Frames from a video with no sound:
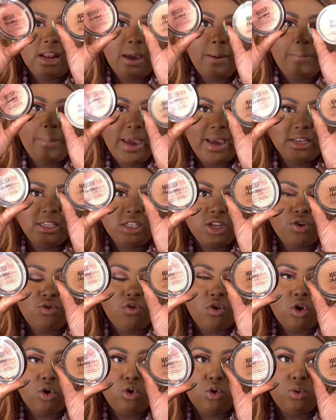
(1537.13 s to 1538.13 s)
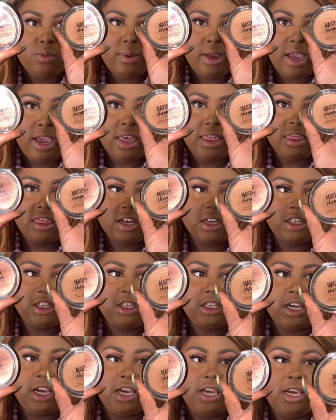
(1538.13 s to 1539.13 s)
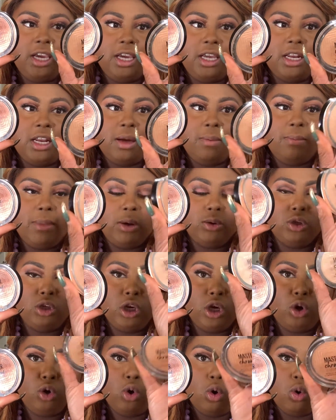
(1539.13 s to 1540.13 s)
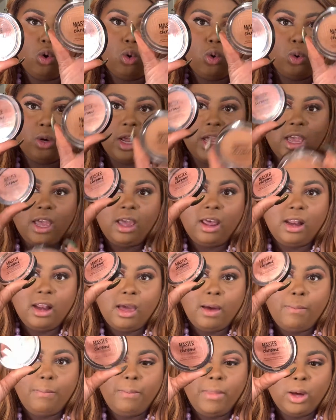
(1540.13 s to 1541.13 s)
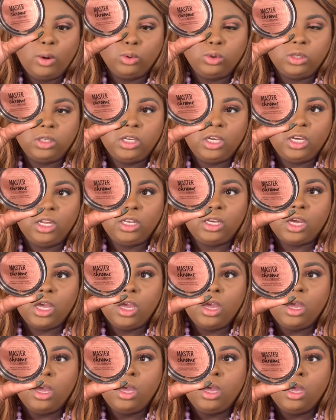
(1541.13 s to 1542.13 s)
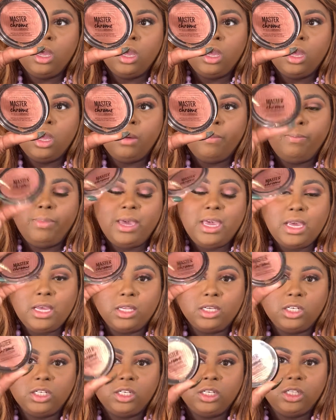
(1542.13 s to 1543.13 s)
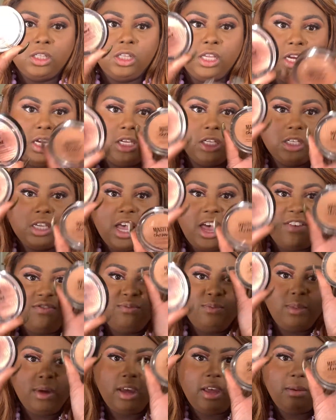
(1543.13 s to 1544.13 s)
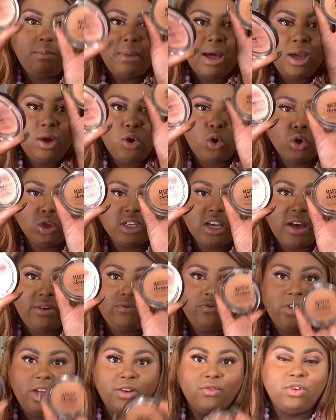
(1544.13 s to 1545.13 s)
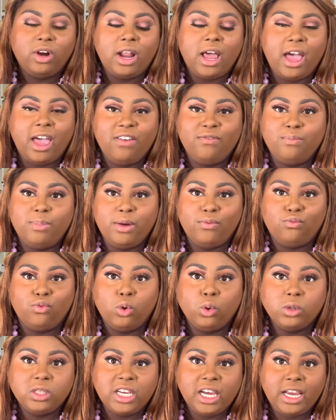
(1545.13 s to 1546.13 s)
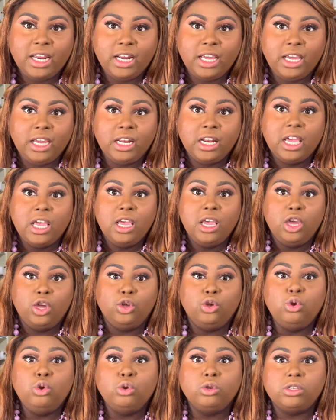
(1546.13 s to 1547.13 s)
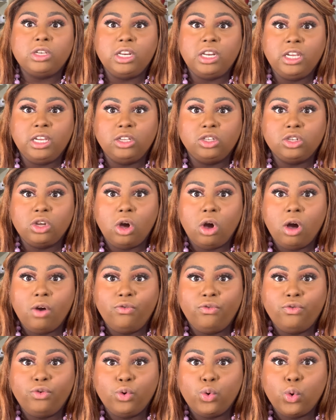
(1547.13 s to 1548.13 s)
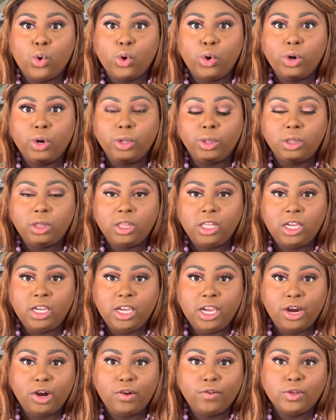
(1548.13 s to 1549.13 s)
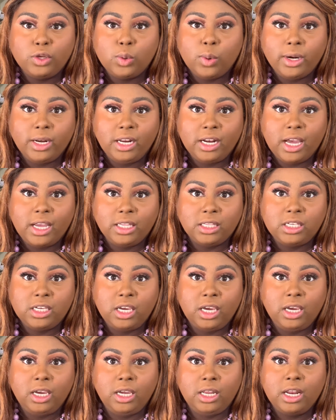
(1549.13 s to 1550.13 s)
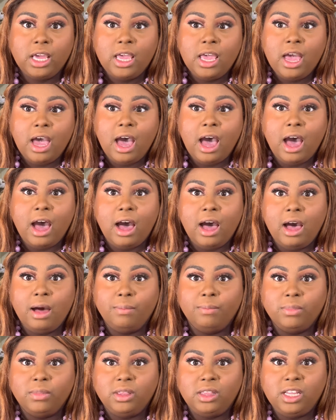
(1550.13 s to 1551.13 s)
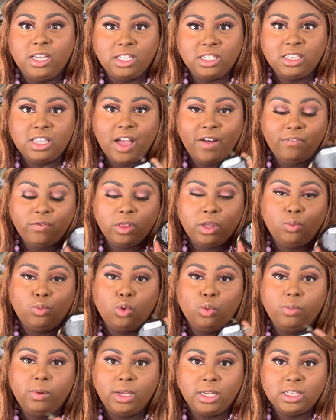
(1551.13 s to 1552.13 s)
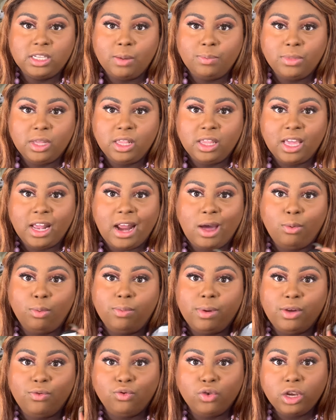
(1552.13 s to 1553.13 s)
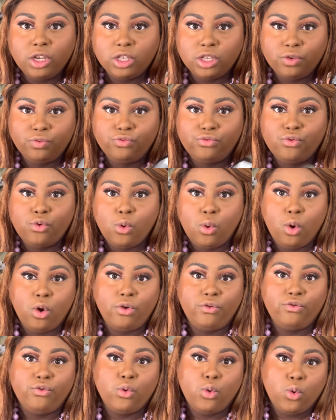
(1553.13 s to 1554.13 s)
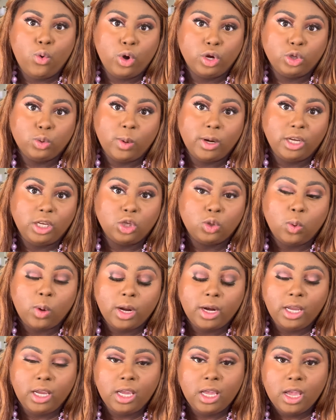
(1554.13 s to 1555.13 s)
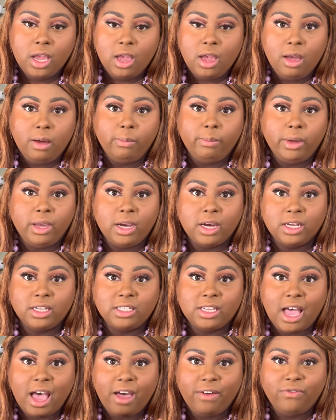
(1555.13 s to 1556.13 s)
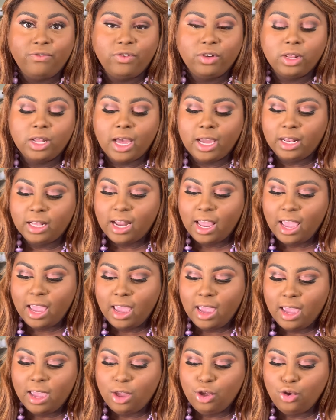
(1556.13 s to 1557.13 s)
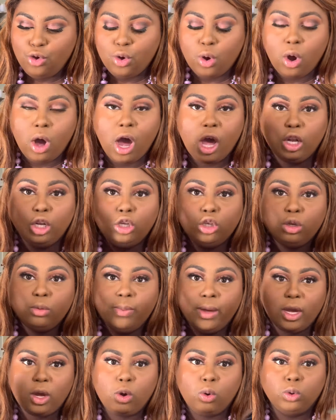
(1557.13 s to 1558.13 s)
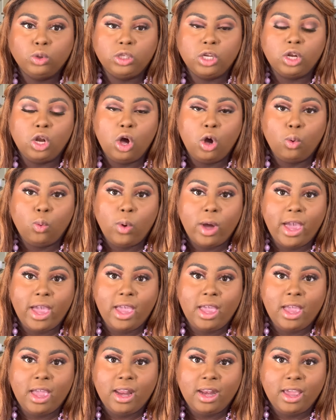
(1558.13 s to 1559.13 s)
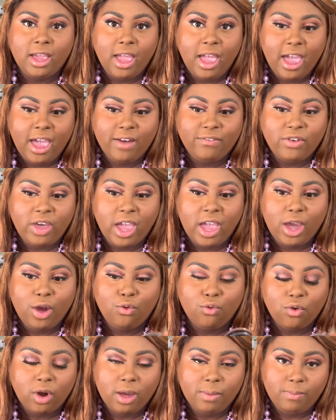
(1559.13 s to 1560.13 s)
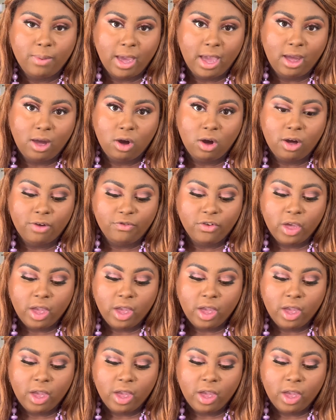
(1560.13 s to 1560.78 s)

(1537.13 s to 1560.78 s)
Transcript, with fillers: Master Chrome in the shade Molten Gold and Molten Gold peach these have been my all-time favorite i've been rotating using these for the year of 2019 um, these definitely will be something that i will be reaching for for 2020 because i feel like they you a little bit goes a long way and they have a great payoff